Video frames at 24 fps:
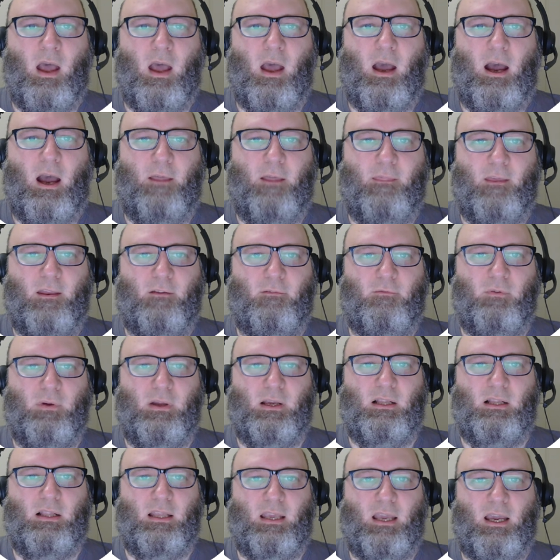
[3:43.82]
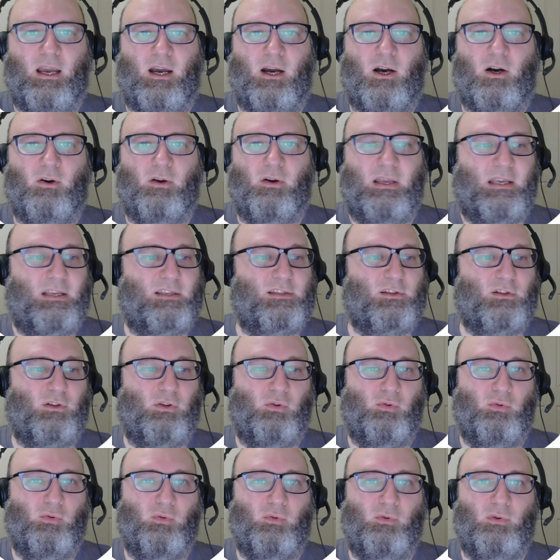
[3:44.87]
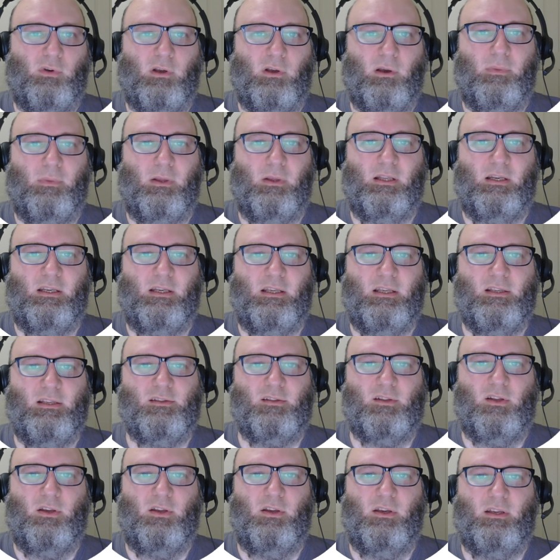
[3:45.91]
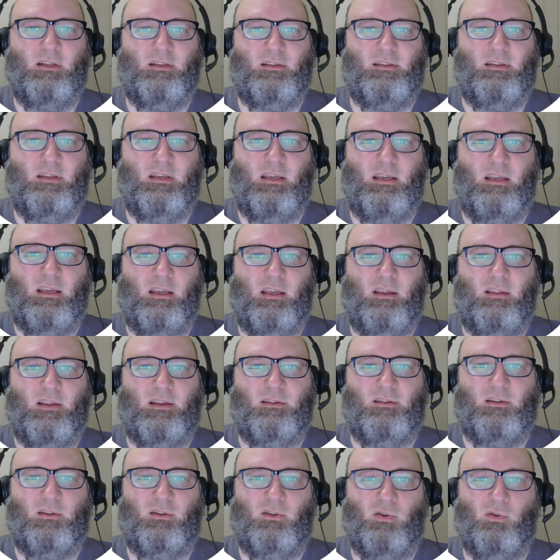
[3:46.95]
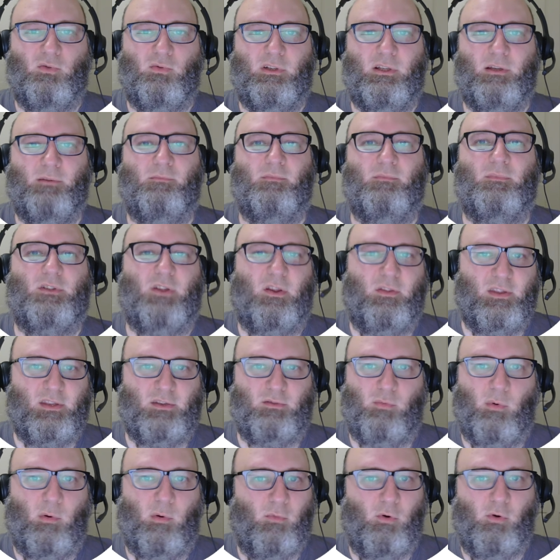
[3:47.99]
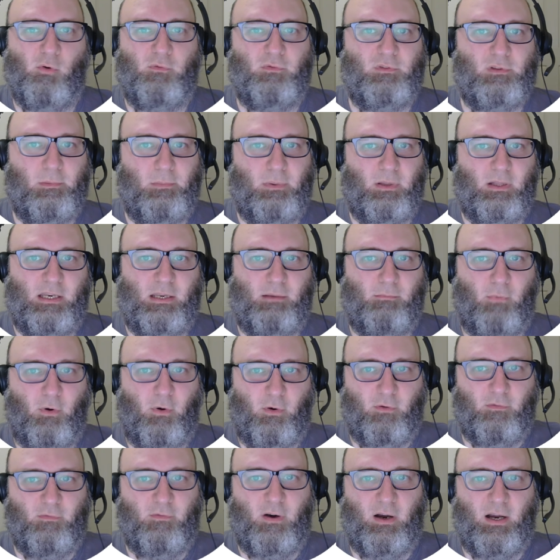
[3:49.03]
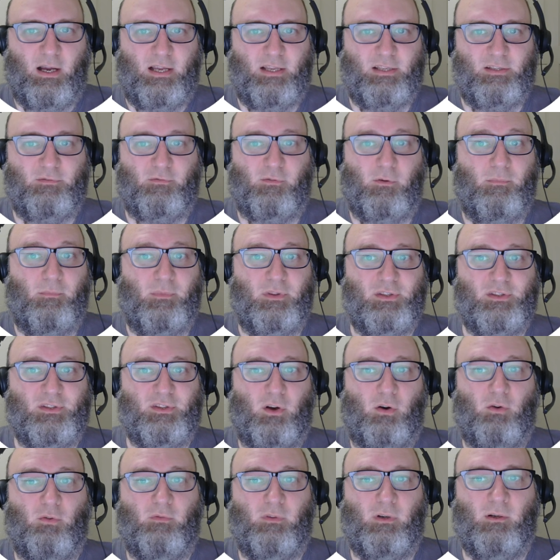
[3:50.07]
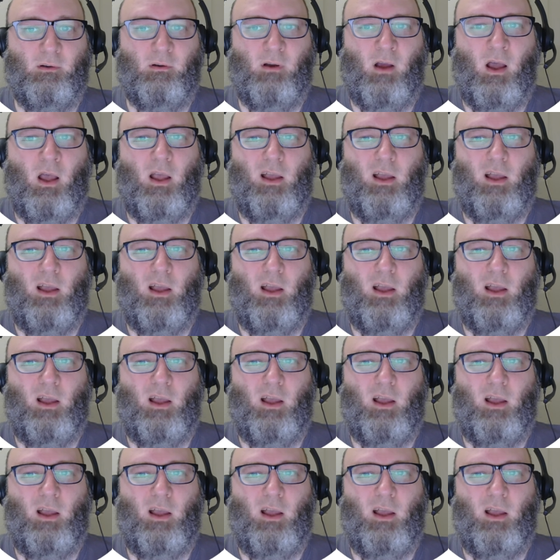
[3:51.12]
And then if we click our exclude abilities, so you can see here there's a tooltip. So this removes ability modifiers from the solver.